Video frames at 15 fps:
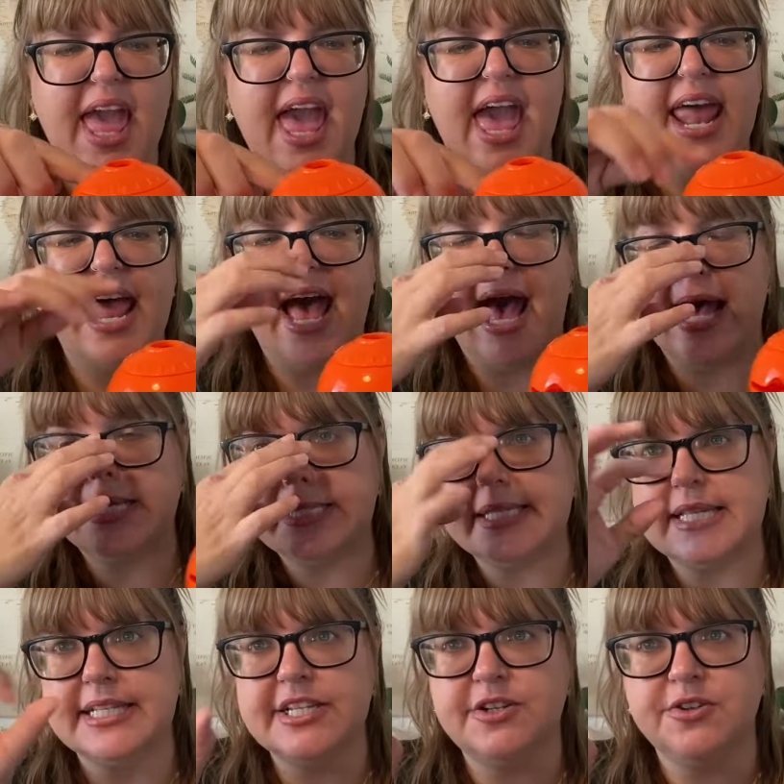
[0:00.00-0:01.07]
and it has
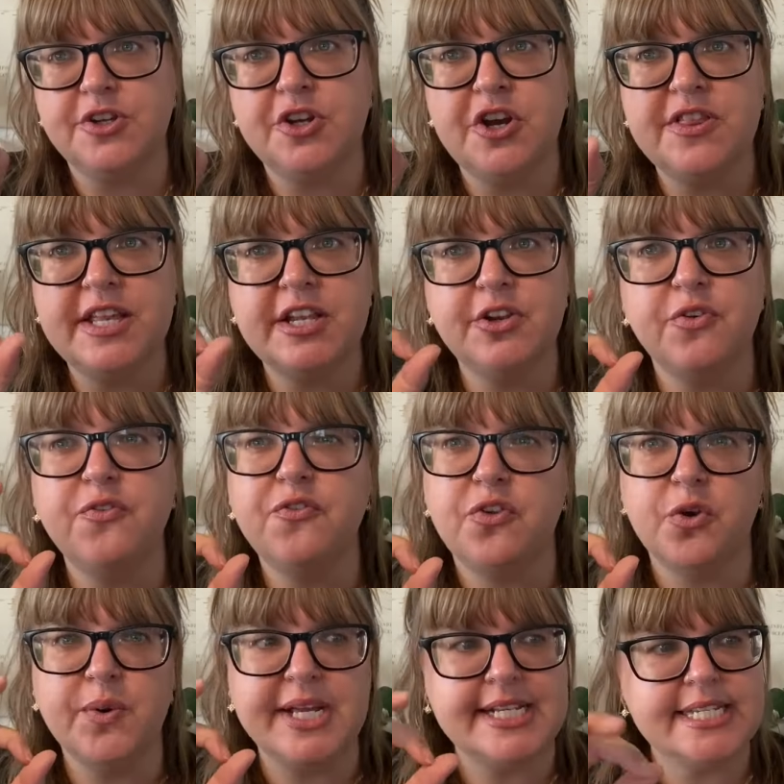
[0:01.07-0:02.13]
the little, the little
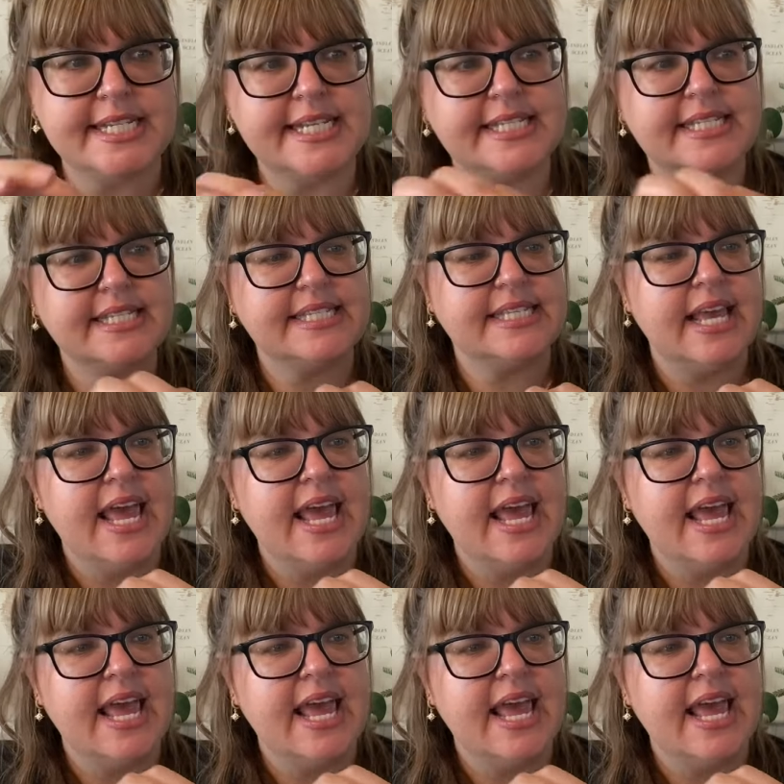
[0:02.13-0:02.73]
viewing discs,